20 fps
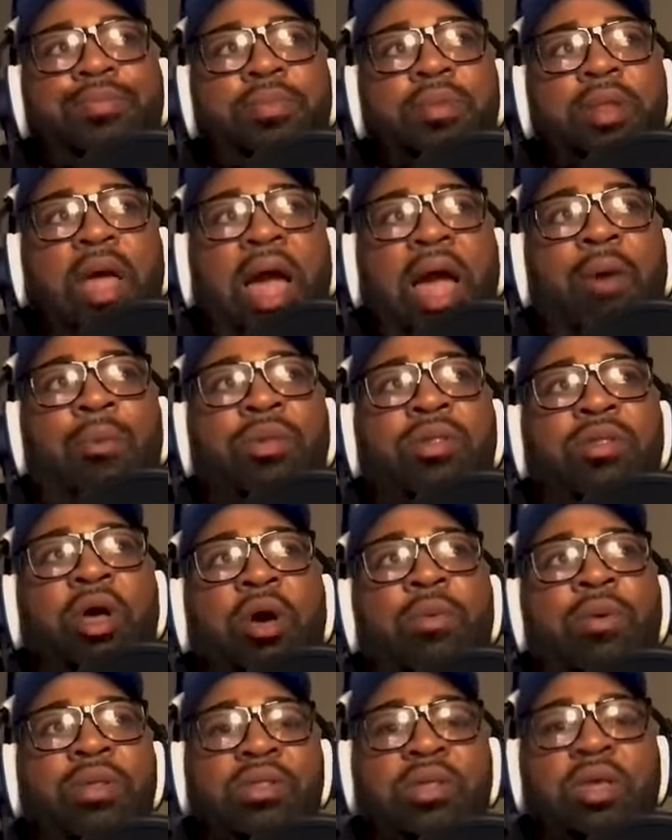I was
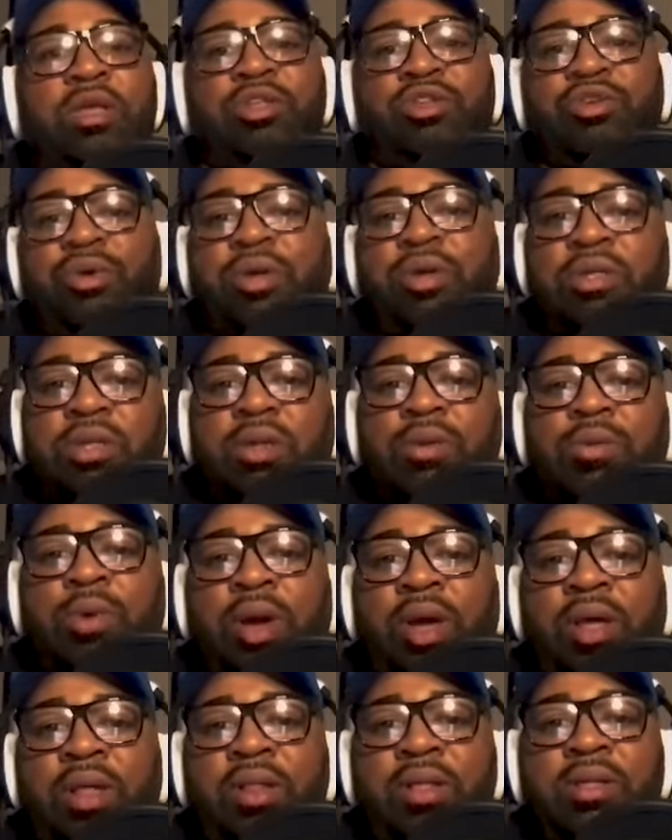always interested,
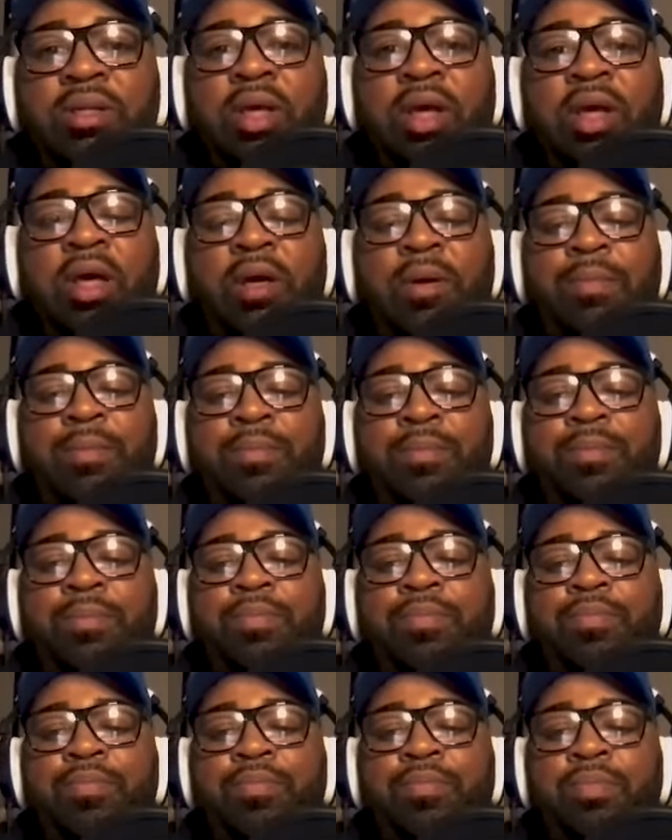right?
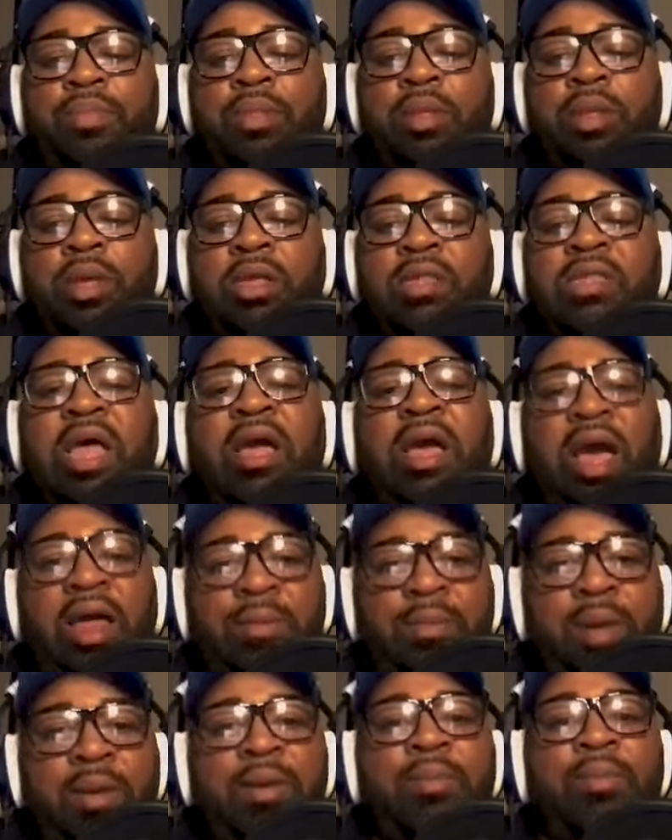Because I
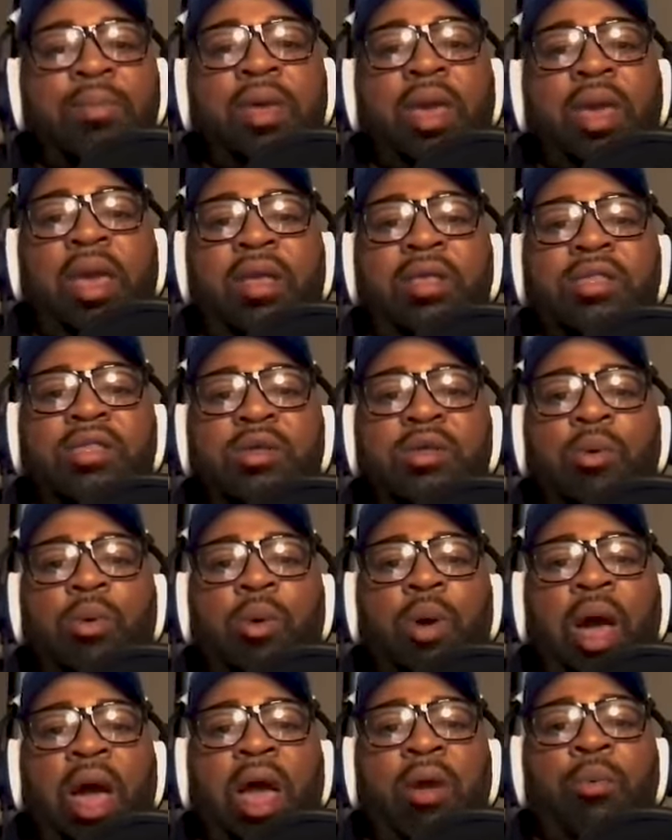got my MBA,
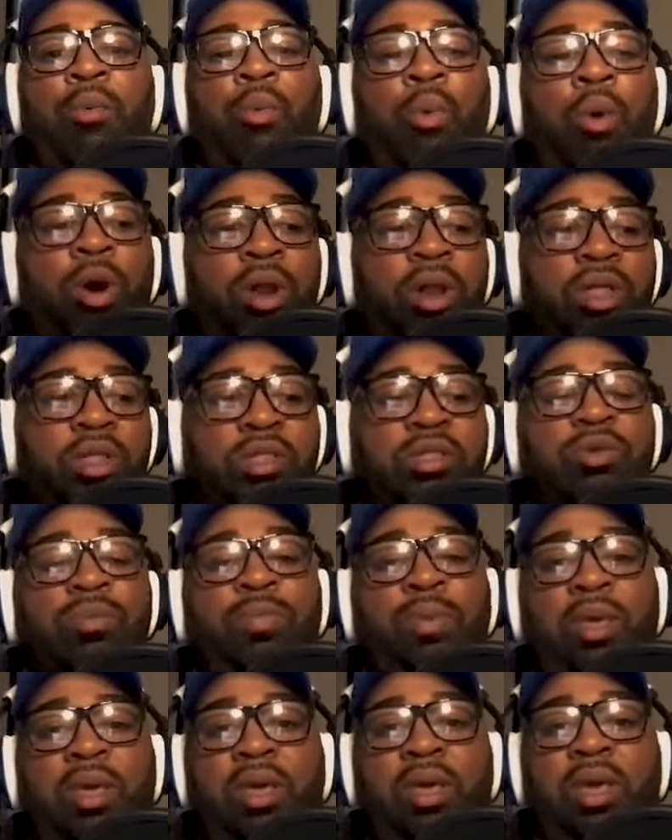so I wanted to
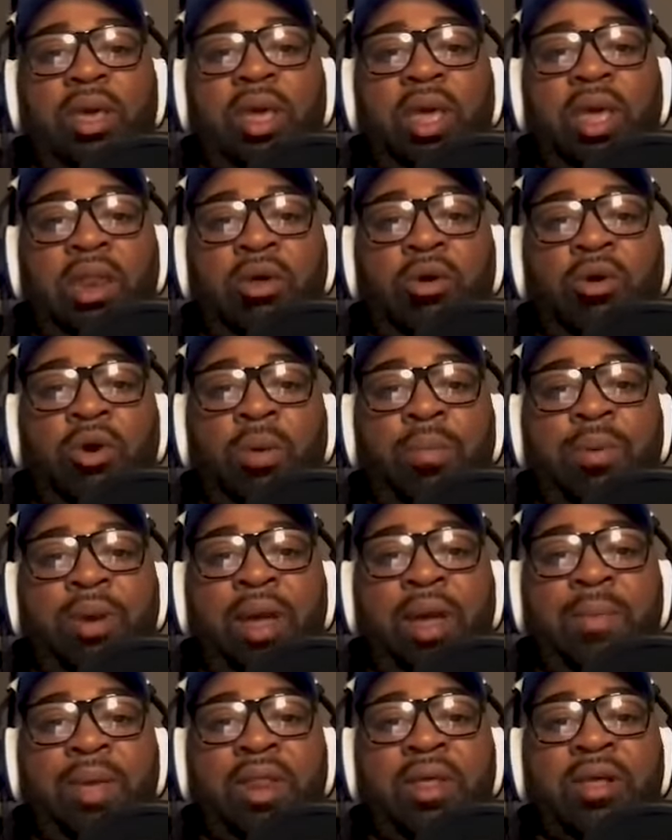be in corporate.
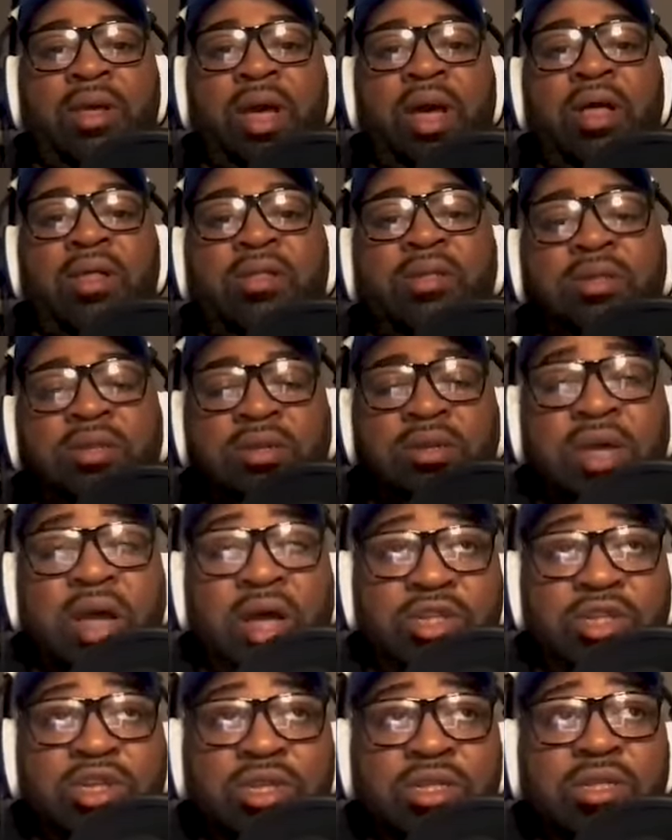I made a
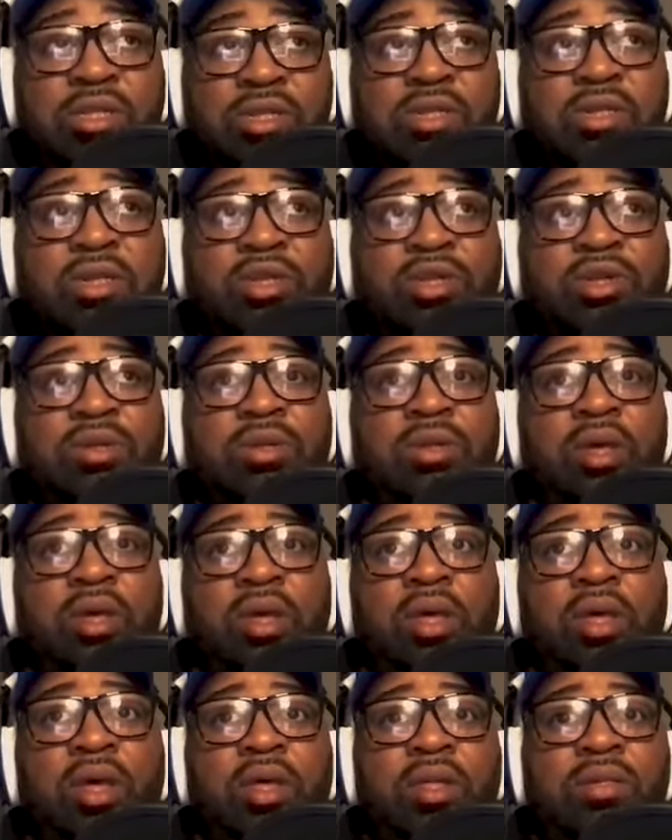conscious decision
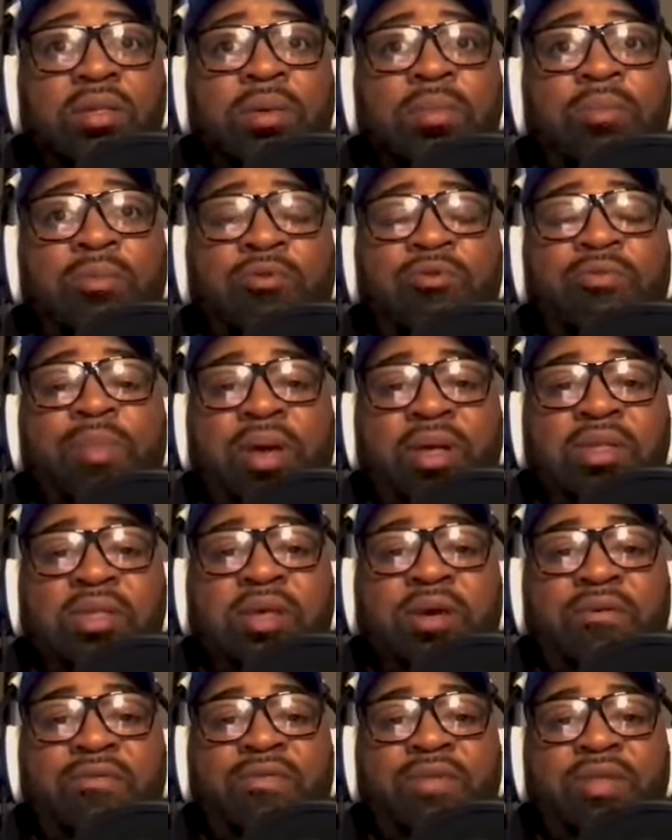to move
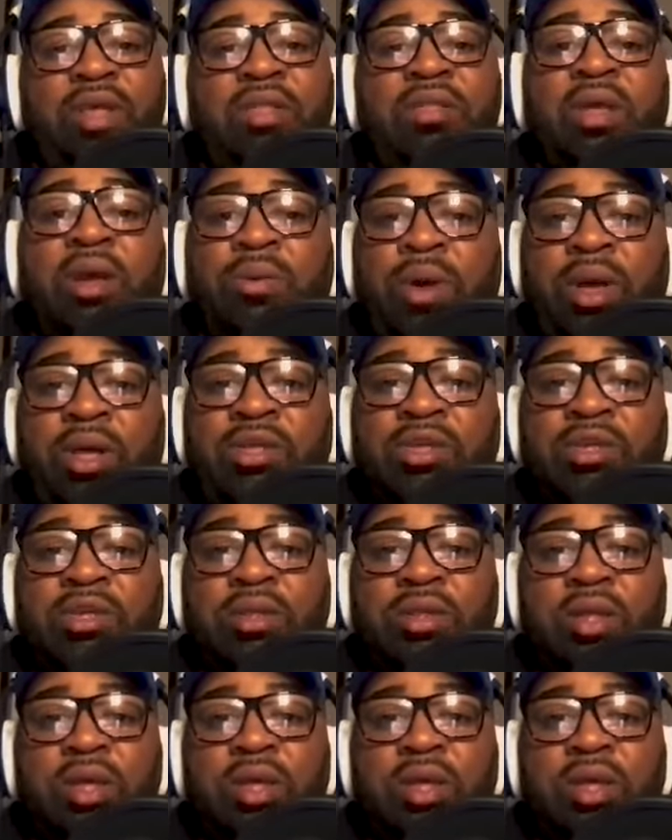myself in that direction.